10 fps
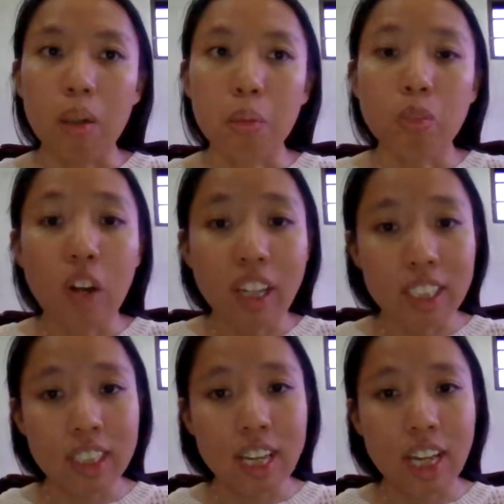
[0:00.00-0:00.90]

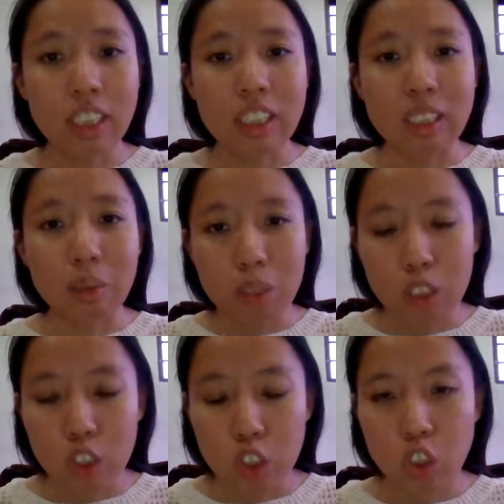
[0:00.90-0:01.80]
rather than
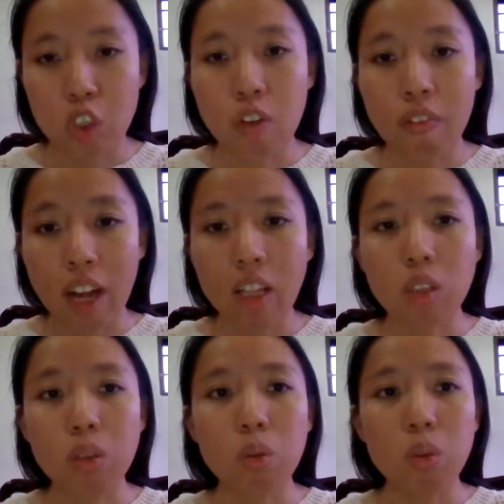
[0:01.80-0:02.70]
diminish your
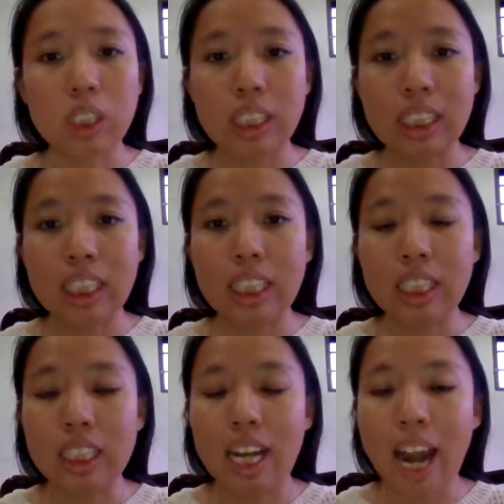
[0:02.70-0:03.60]
value or see
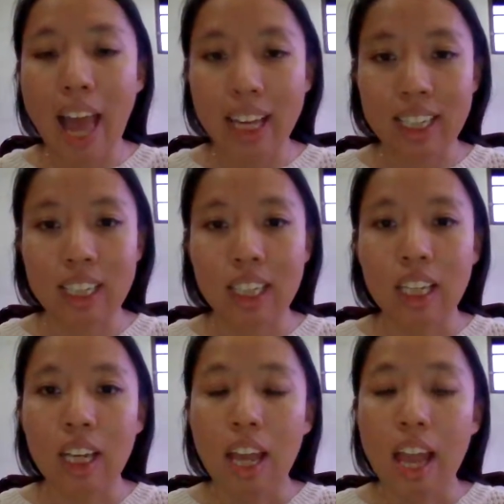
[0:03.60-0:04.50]
the lack
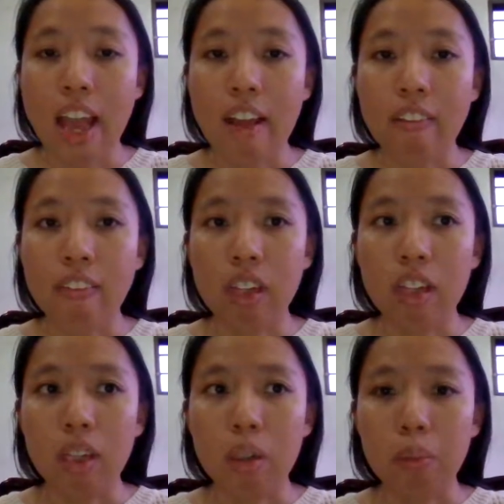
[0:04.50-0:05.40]
and
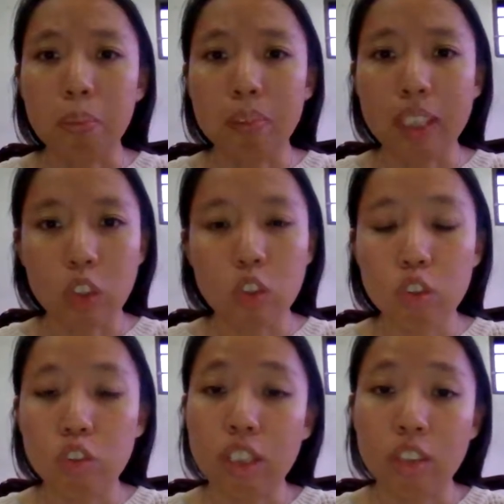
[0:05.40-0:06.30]
in
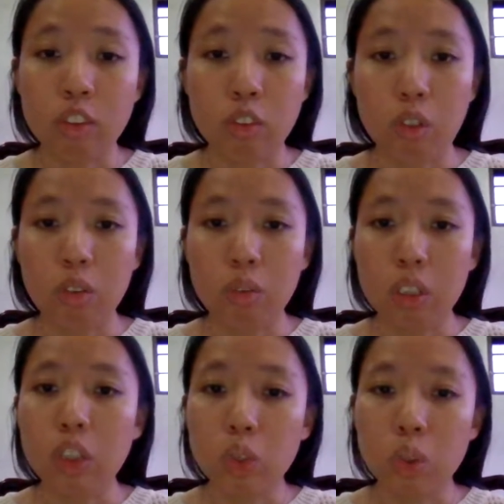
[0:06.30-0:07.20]
you that is not
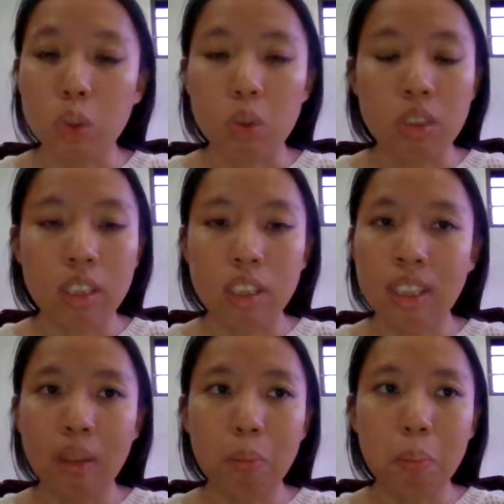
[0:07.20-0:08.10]
really true. It
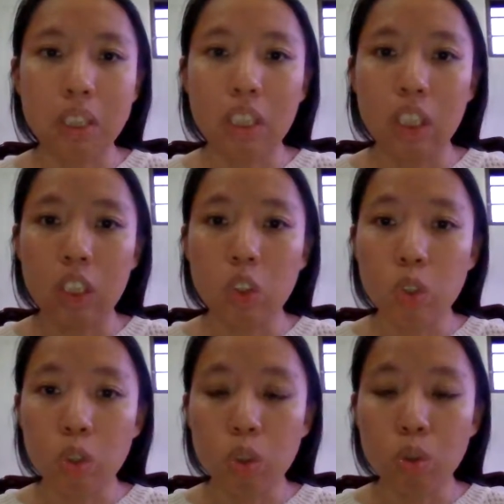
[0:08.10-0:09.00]
can be in
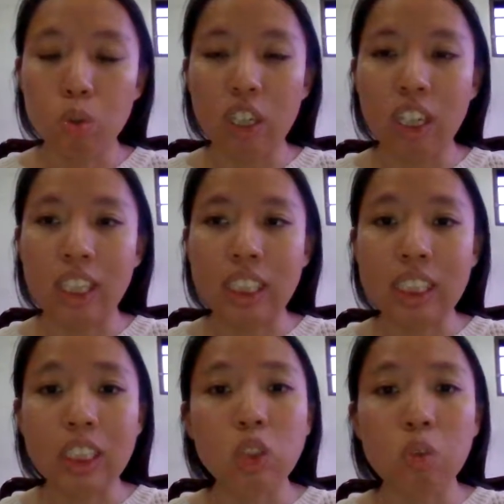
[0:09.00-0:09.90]
you, in
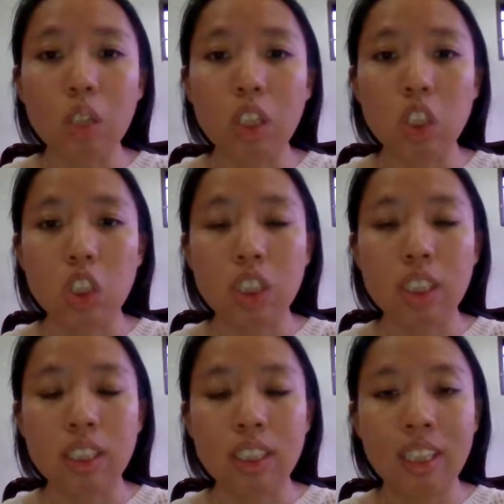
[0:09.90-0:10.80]

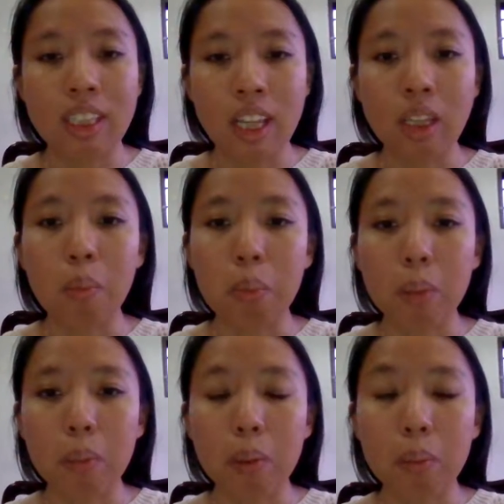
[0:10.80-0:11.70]
situations, in other
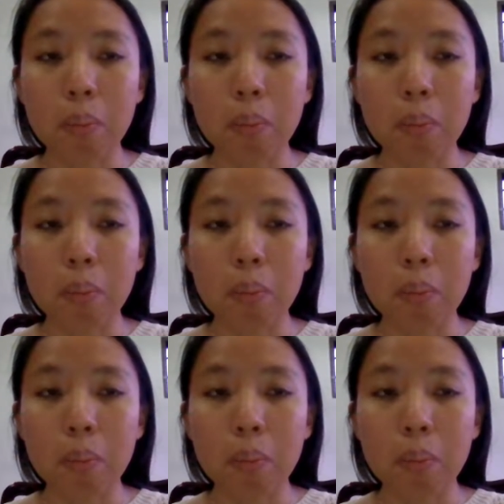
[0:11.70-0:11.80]
people.